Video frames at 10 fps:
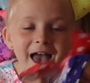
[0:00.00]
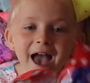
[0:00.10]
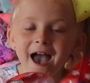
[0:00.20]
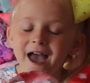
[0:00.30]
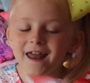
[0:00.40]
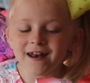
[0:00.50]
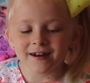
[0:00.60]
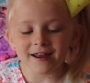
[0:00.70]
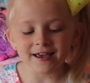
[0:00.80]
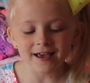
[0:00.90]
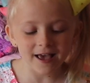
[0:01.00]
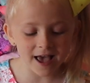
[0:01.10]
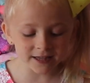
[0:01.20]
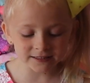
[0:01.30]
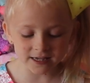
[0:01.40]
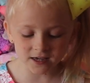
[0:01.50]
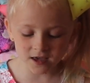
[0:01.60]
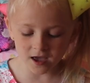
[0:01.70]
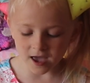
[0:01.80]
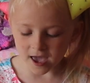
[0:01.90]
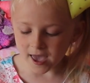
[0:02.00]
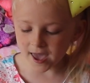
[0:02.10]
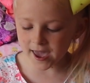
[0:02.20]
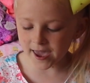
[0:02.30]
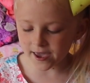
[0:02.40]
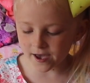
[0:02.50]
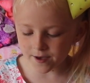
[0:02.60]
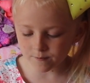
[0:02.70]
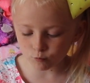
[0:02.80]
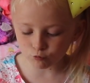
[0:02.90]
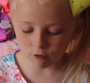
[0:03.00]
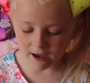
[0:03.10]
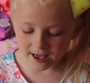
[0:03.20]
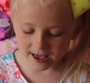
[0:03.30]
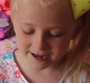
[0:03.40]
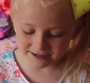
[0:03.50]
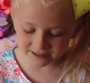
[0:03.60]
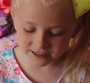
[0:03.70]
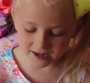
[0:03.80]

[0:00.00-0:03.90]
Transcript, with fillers: and it has like a um, red,